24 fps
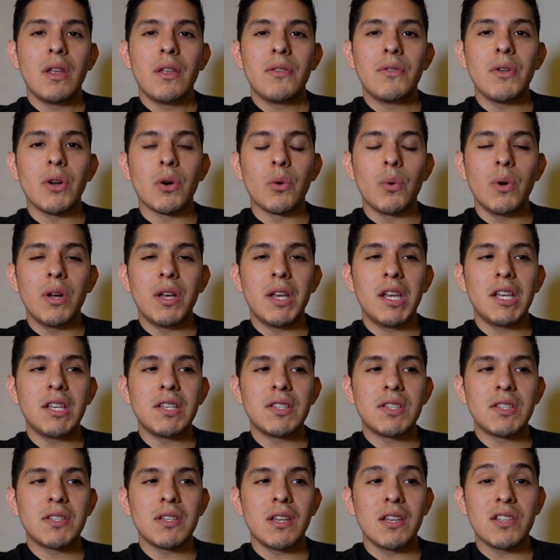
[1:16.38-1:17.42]
there
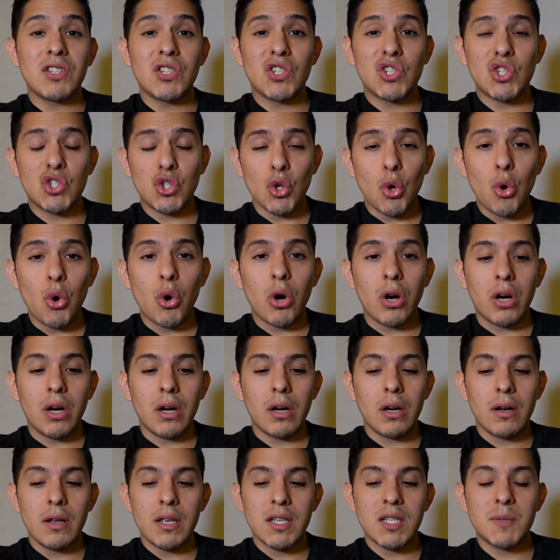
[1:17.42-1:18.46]
was a
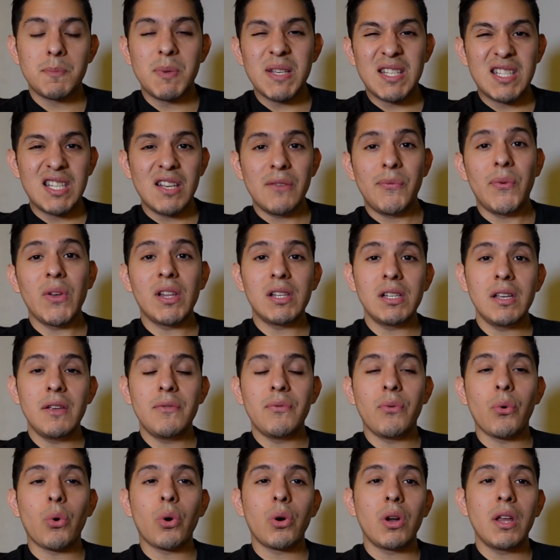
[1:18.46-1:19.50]
store specifically
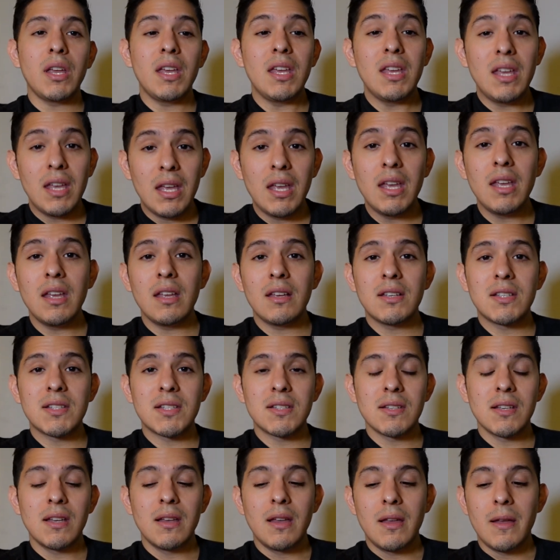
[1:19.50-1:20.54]
for
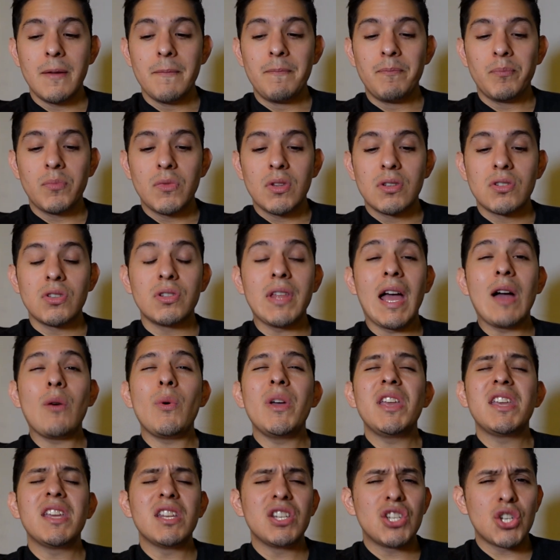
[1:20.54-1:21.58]
e-inks. So that
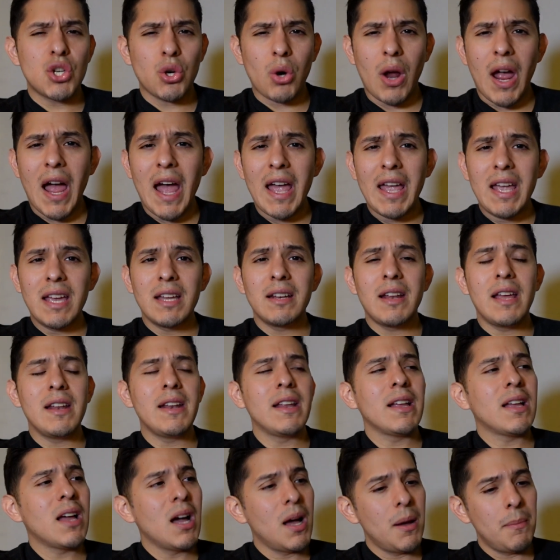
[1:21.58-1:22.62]
way you can try it and
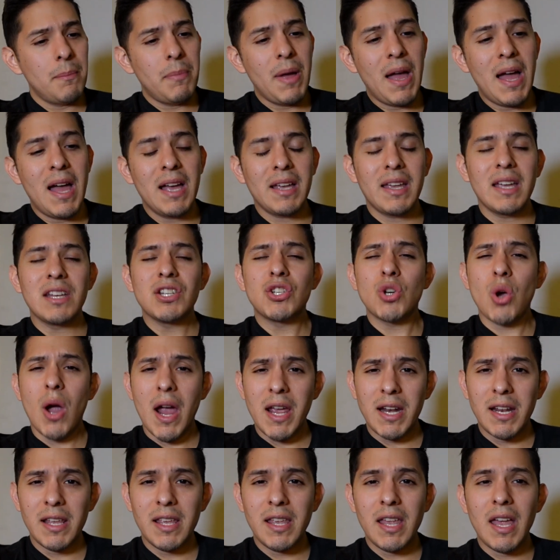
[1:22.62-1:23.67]
then come back and try
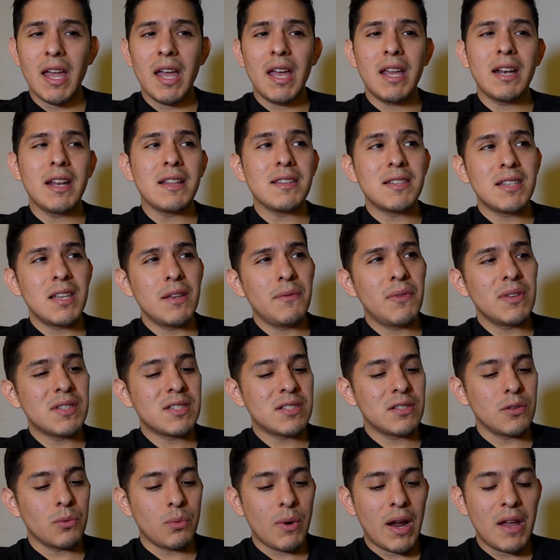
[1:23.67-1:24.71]
it again and see if
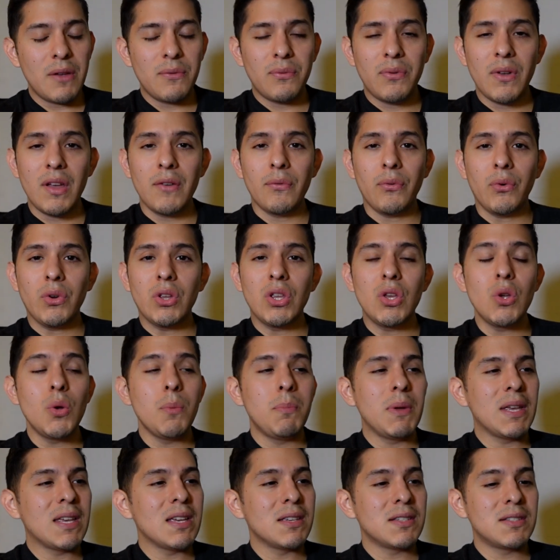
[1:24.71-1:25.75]
it's the right fit for you,
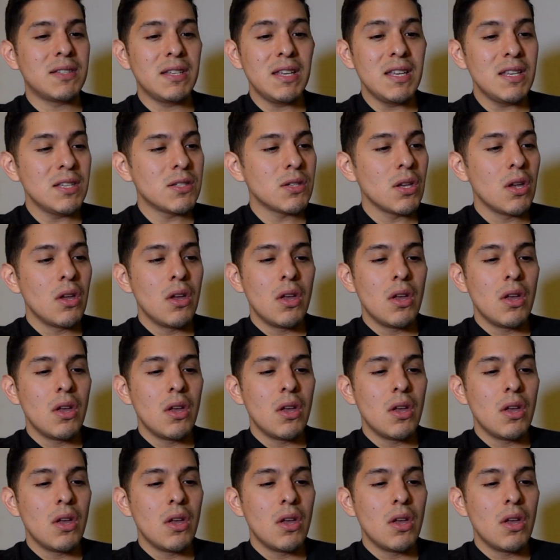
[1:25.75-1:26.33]
because these